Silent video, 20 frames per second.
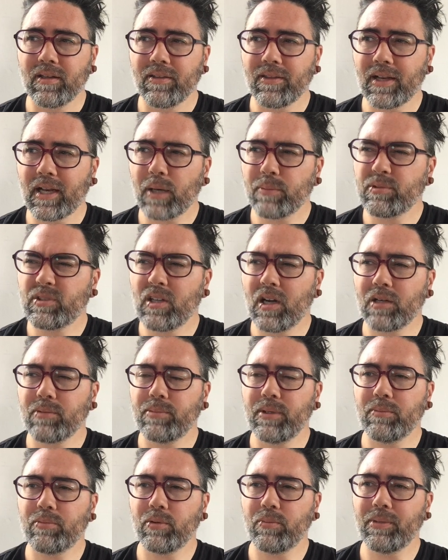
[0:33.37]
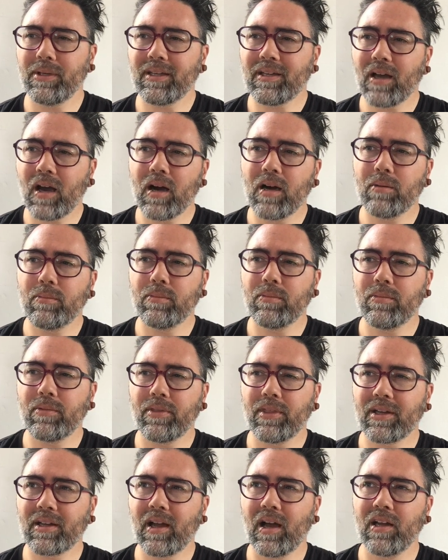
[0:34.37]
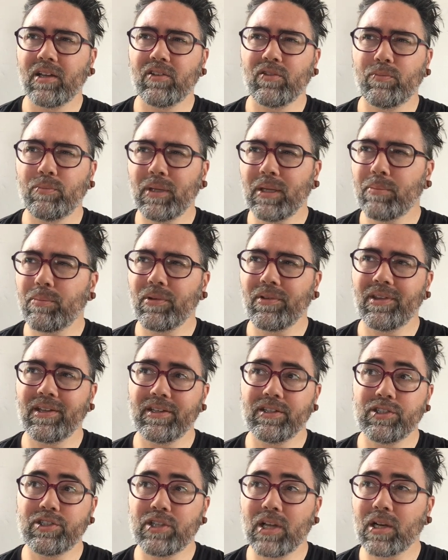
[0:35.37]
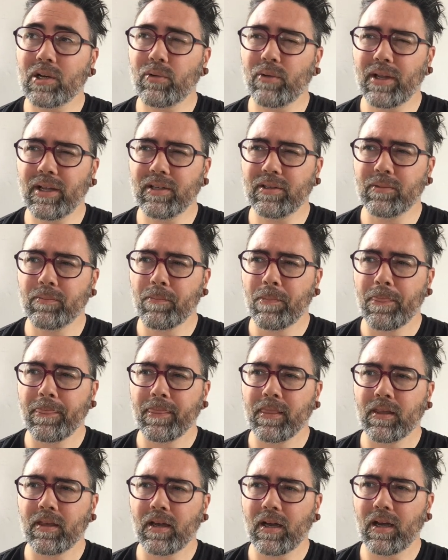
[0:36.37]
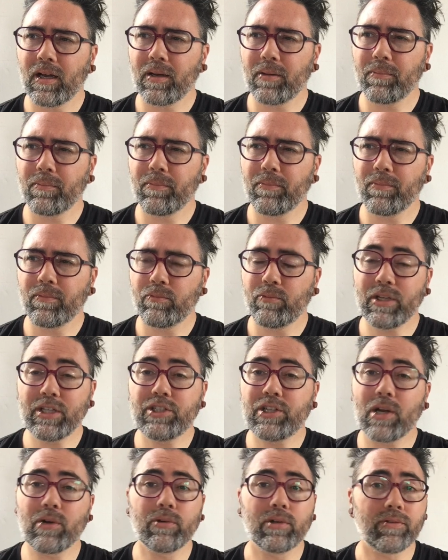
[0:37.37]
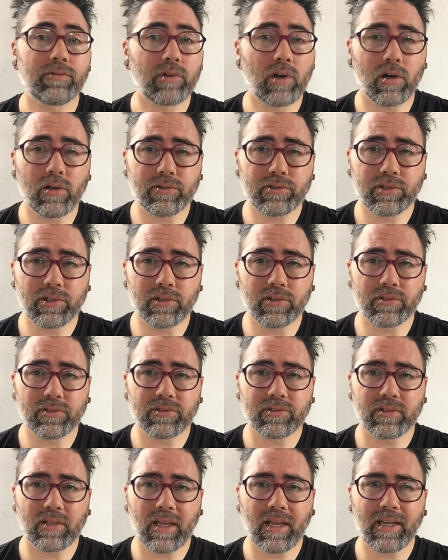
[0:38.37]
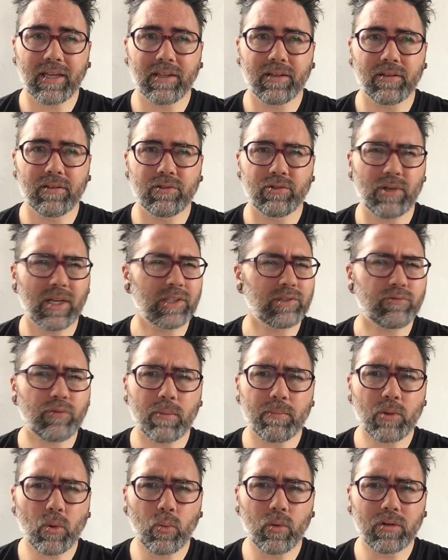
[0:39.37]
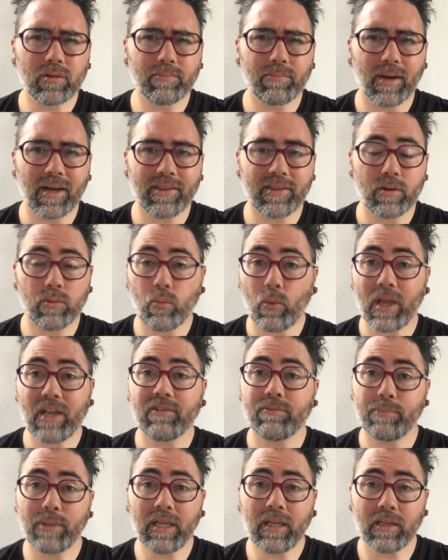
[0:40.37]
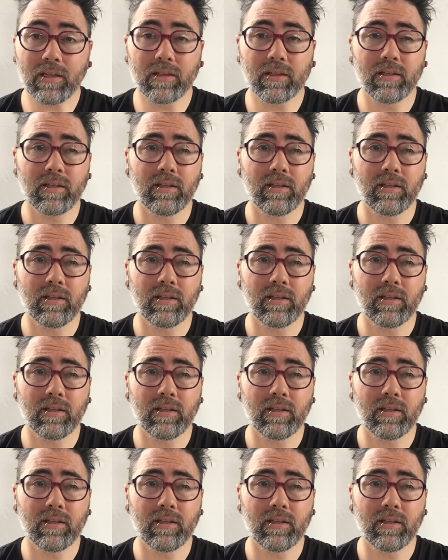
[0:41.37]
helps young people become the kind of people that generate regenerative cultures and transform the world by their way of being.